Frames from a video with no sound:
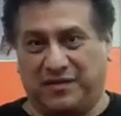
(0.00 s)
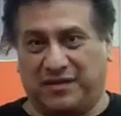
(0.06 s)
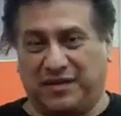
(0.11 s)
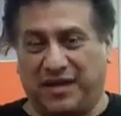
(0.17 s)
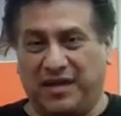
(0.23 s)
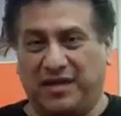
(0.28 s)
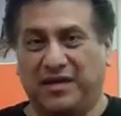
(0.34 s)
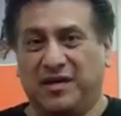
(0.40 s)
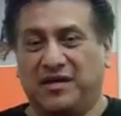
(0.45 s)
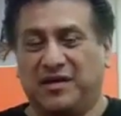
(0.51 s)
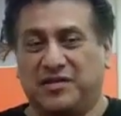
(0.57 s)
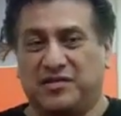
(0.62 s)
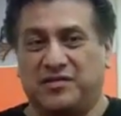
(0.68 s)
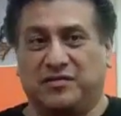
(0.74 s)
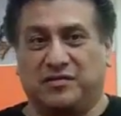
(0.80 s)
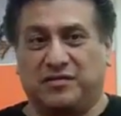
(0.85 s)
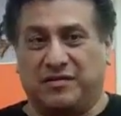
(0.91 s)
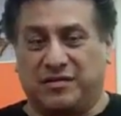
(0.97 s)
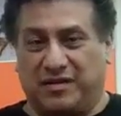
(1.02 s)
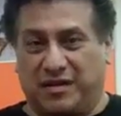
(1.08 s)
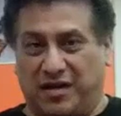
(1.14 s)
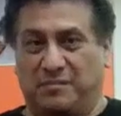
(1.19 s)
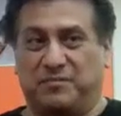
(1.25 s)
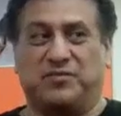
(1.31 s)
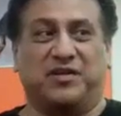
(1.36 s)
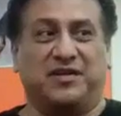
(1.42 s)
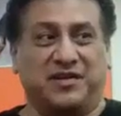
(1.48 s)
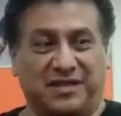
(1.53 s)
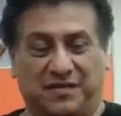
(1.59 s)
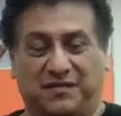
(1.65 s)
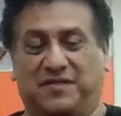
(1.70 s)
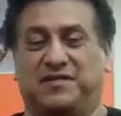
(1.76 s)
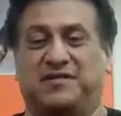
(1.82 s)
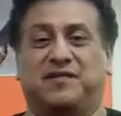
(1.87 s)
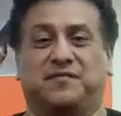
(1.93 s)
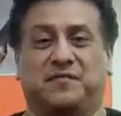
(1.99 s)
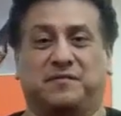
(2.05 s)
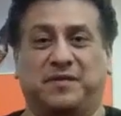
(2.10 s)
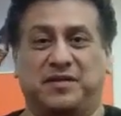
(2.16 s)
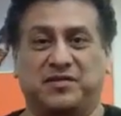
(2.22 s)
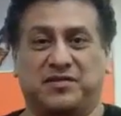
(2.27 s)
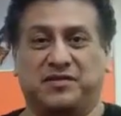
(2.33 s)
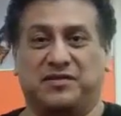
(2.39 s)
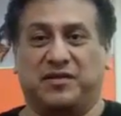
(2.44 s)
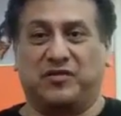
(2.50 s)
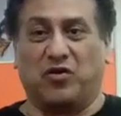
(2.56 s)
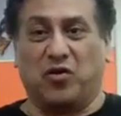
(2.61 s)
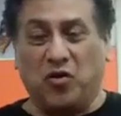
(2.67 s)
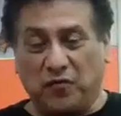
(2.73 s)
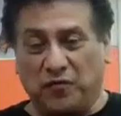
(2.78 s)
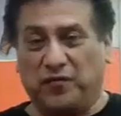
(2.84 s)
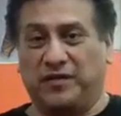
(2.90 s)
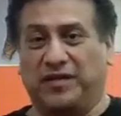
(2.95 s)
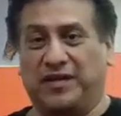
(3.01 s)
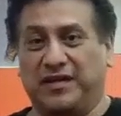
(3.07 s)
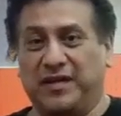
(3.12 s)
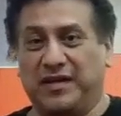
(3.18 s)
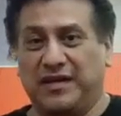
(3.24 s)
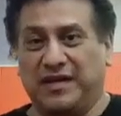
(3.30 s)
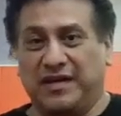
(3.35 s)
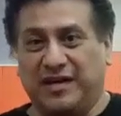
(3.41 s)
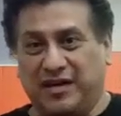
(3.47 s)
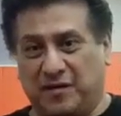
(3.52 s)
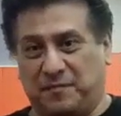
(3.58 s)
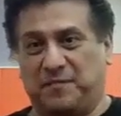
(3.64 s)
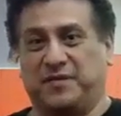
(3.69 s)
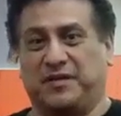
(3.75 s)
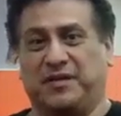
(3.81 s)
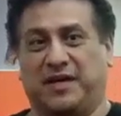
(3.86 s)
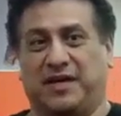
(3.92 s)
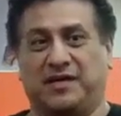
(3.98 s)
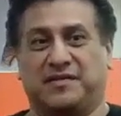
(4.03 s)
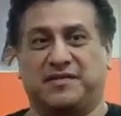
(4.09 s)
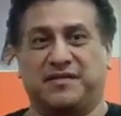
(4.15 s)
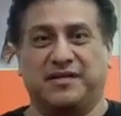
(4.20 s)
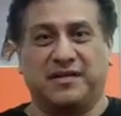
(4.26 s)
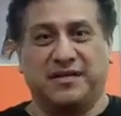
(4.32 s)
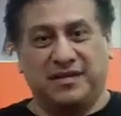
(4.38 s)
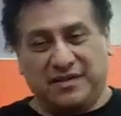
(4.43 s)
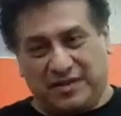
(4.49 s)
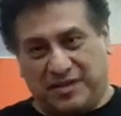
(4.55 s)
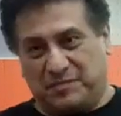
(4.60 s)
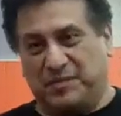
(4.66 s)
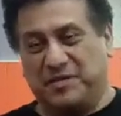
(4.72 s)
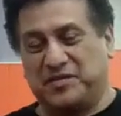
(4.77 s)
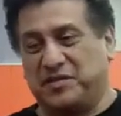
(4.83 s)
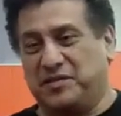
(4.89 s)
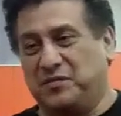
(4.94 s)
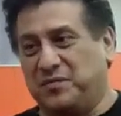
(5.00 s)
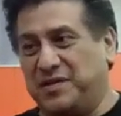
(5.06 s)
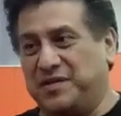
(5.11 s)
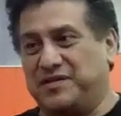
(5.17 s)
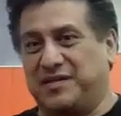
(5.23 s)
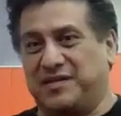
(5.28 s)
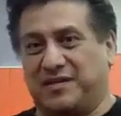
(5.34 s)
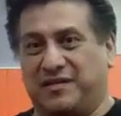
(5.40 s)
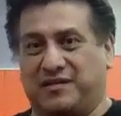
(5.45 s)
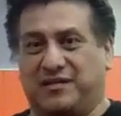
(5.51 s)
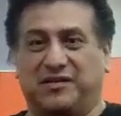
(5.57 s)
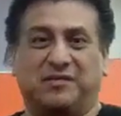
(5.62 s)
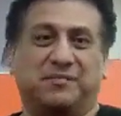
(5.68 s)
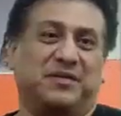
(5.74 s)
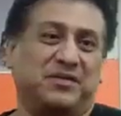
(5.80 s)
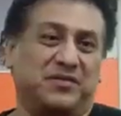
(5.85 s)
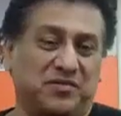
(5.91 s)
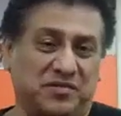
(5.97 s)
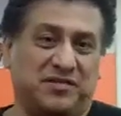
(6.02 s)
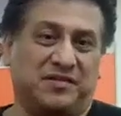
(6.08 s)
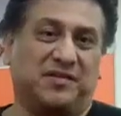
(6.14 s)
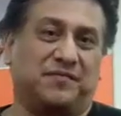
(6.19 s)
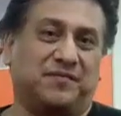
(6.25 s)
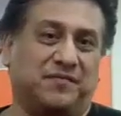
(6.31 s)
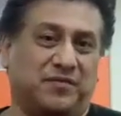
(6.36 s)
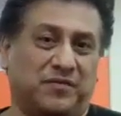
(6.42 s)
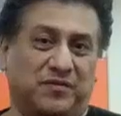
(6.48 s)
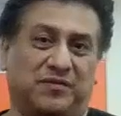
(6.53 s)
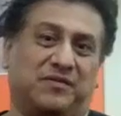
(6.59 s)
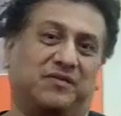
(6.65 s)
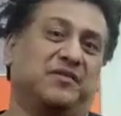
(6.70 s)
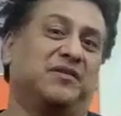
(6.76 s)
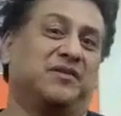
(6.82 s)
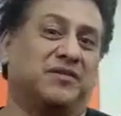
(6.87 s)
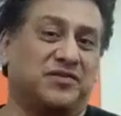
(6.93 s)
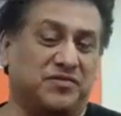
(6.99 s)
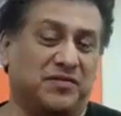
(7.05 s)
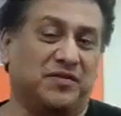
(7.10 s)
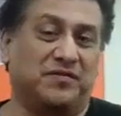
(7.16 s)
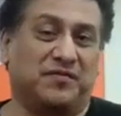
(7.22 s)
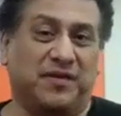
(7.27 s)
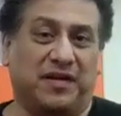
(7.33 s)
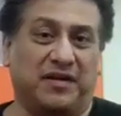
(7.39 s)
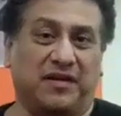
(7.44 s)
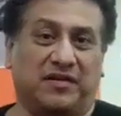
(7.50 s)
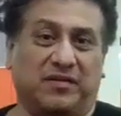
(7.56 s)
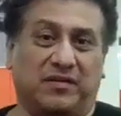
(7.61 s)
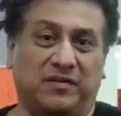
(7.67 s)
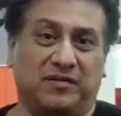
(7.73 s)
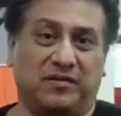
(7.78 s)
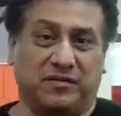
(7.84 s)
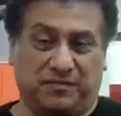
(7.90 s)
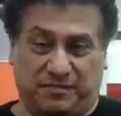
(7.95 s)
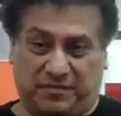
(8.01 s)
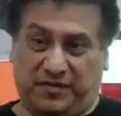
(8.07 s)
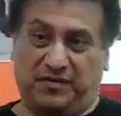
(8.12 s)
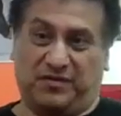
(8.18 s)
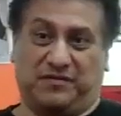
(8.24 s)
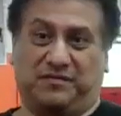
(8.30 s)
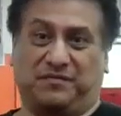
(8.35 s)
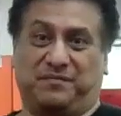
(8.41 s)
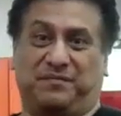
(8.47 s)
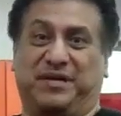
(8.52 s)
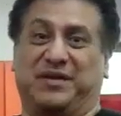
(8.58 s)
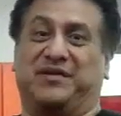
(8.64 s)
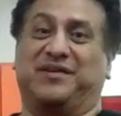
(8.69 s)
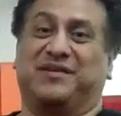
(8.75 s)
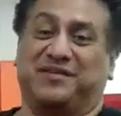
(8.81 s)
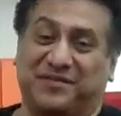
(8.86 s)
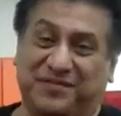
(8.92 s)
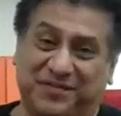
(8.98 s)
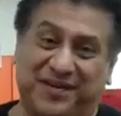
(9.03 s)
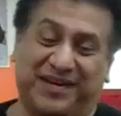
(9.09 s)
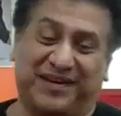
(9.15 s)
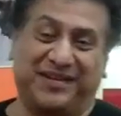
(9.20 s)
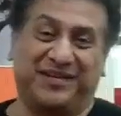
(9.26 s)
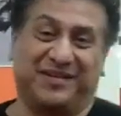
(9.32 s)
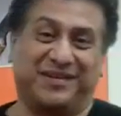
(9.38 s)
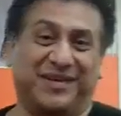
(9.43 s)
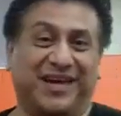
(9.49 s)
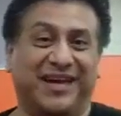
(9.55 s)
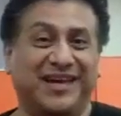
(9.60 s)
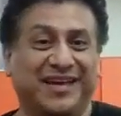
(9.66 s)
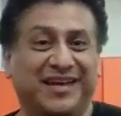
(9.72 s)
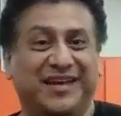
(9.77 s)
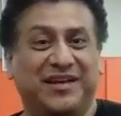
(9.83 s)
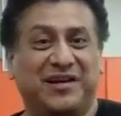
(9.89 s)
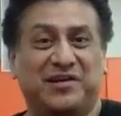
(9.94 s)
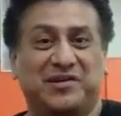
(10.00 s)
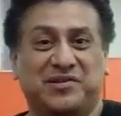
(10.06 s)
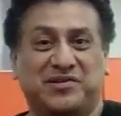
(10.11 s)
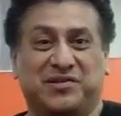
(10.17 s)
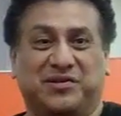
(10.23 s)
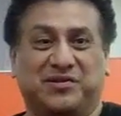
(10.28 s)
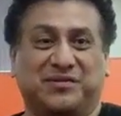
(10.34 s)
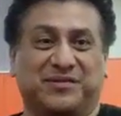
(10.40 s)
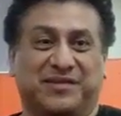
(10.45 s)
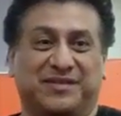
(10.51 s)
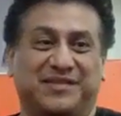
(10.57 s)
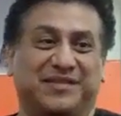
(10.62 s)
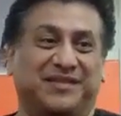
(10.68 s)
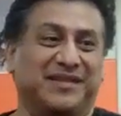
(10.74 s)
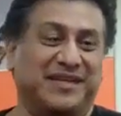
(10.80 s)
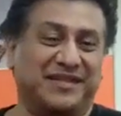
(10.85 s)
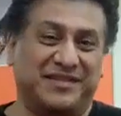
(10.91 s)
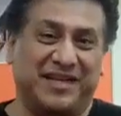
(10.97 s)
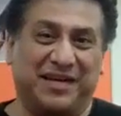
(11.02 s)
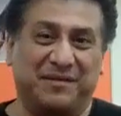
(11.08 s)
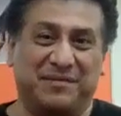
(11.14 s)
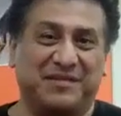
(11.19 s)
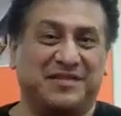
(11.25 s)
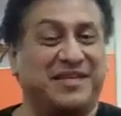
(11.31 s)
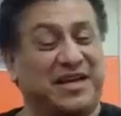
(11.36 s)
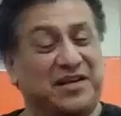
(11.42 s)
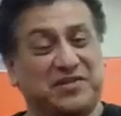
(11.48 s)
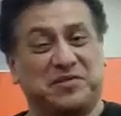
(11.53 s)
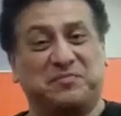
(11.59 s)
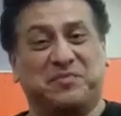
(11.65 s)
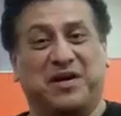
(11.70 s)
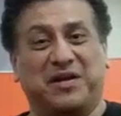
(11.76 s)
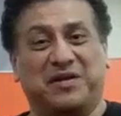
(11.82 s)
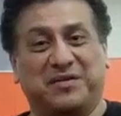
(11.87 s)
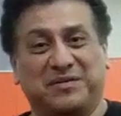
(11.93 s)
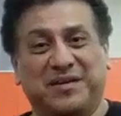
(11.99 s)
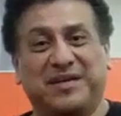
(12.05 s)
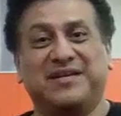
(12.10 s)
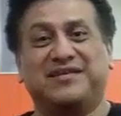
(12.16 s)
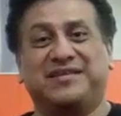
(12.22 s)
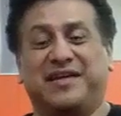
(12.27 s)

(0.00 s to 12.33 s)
Okay, so I'm trying to give you this information to hopefully help you guys, especially the ones that are going to be using it for, you know, street fighting or, you know, bare knuckle fighting. Okay, so until next time, this is Dan Sobrano.